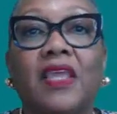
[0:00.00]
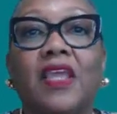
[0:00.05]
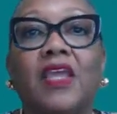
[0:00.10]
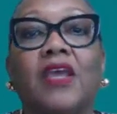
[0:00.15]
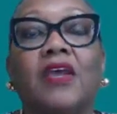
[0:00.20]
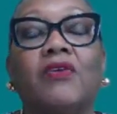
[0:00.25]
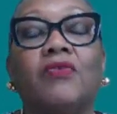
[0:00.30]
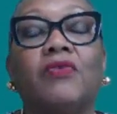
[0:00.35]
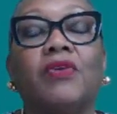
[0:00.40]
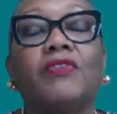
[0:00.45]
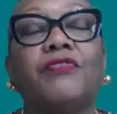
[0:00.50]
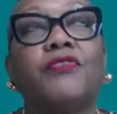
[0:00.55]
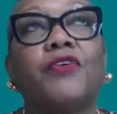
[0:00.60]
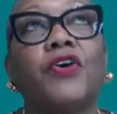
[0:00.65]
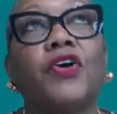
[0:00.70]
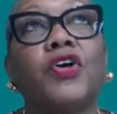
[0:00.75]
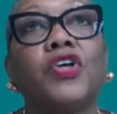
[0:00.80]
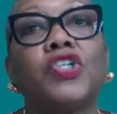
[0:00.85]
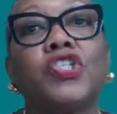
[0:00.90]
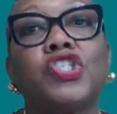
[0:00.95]

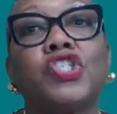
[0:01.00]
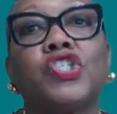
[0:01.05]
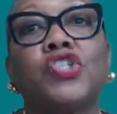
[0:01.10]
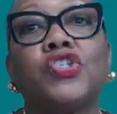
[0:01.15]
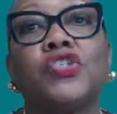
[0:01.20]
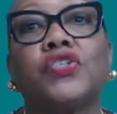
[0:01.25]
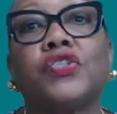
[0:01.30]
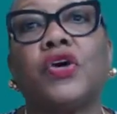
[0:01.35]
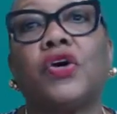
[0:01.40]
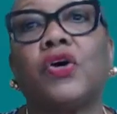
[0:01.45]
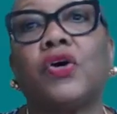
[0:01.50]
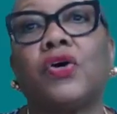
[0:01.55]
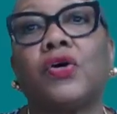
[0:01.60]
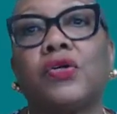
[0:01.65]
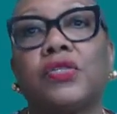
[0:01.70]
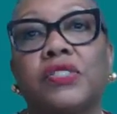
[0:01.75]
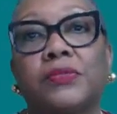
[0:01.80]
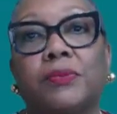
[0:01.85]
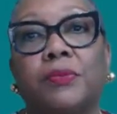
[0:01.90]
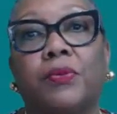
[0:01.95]
refers to
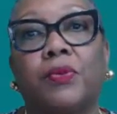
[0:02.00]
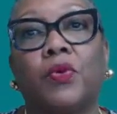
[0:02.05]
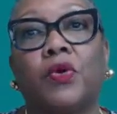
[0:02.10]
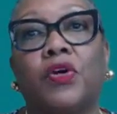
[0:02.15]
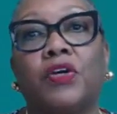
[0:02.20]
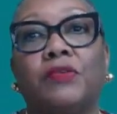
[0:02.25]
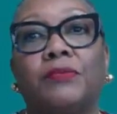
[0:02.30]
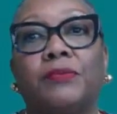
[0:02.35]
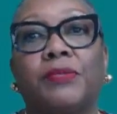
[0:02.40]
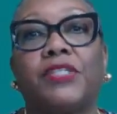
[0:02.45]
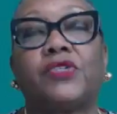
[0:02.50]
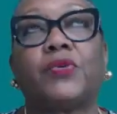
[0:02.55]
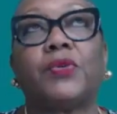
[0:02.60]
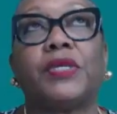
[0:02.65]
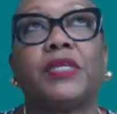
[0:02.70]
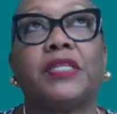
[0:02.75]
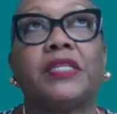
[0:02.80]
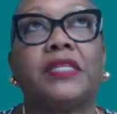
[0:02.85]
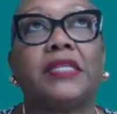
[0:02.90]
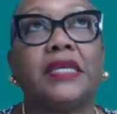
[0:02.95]
those born
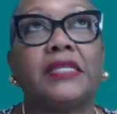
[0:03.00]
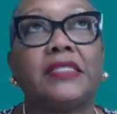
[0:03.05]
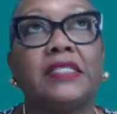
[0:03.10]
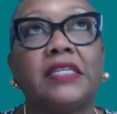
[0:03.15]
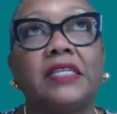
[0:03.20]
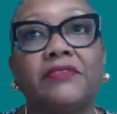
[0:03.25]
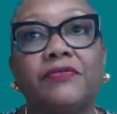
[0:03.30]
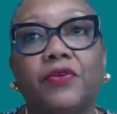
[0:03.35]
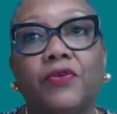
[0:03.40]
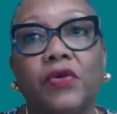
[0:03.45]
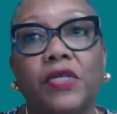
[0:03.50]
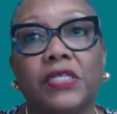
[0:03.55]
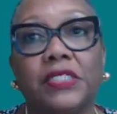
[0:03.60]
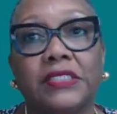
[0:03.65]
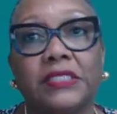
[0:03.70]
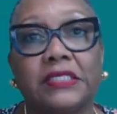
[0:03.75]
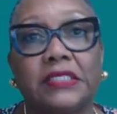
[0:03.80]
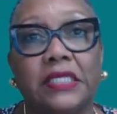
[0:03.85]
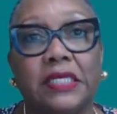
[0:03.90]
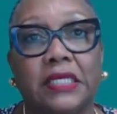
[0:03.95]
between
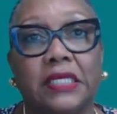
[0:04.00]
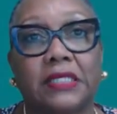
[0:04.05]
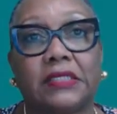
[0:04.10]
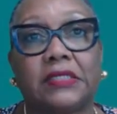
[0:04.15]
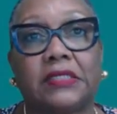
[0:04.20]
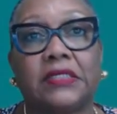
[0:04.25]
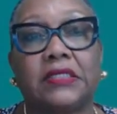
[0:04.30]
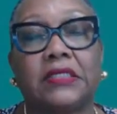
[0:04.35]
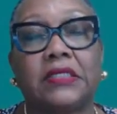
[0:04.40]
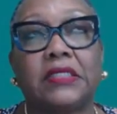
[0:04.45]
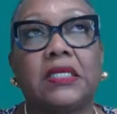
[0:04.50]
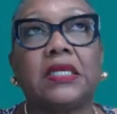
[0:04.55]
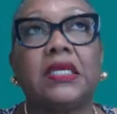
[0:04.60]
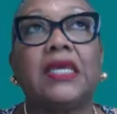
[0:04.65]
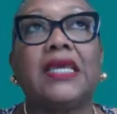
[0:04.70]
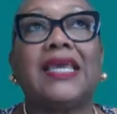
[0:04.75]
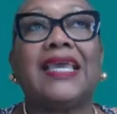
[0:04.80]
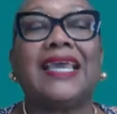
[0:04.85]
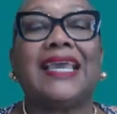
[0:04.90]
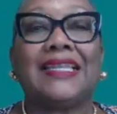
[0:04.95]
1946
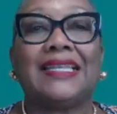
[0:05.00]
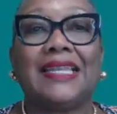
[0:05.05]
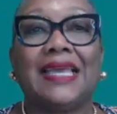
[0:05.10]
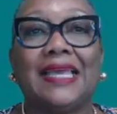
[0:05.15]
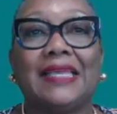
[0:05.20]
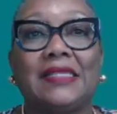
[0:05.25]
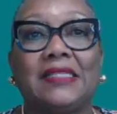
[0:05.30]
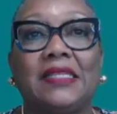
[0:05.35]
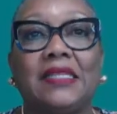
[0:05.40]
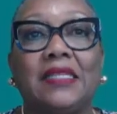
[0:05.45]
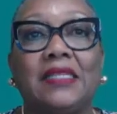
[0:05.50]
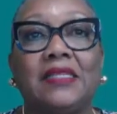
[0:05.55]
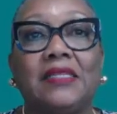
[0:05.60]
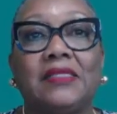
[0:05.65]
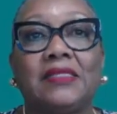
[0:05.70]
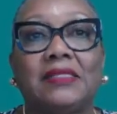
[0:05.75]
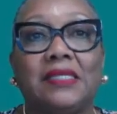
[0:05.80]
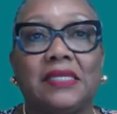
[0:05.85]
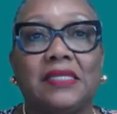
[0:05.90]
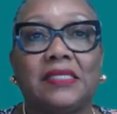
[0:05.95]
and
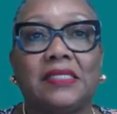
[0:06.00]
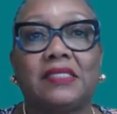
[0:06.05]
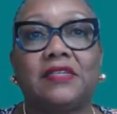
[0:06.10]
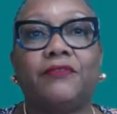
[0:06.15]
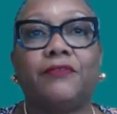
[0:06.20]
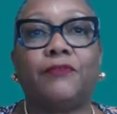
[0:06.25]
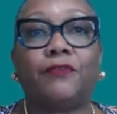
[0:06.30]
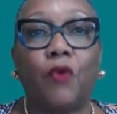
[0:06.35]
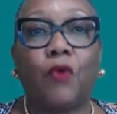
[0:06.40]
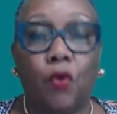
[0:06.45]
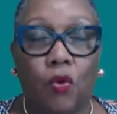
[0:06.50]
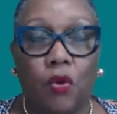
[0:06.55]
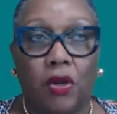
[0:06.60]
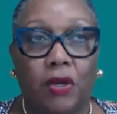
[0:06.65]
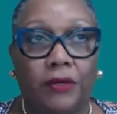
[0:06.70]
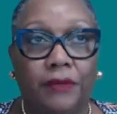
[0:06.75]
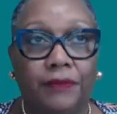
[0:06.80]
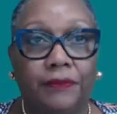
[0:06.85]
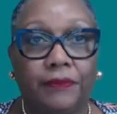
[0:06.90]
1964.